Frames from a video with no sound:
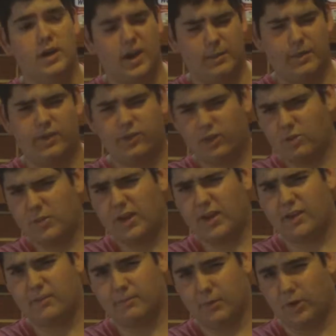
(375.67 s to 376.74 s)
I'm
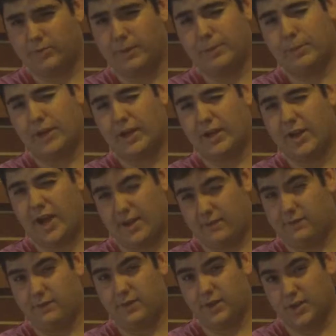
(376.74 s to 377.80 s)
assuming most people now
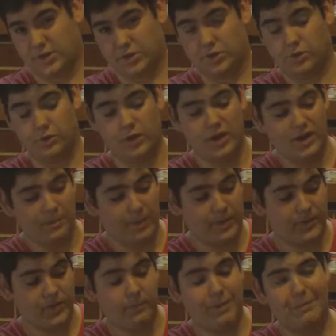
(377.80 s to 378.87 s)
have digital, but
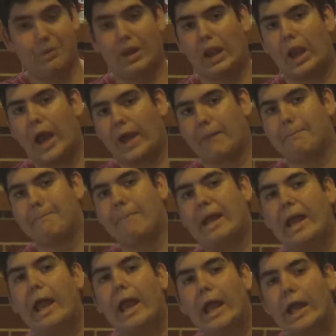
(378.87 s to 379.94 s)
some people like
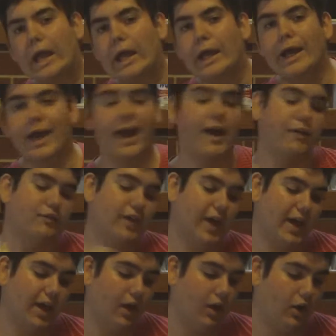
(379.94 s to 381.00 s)
me have
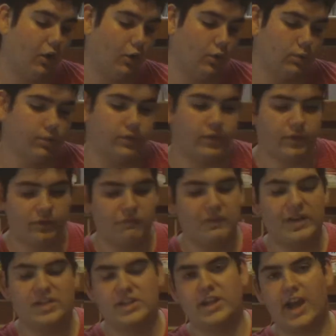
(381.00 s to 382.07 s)
a old
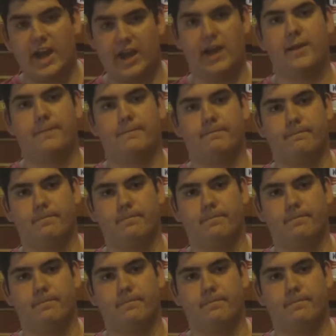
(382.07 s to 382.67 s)
VGA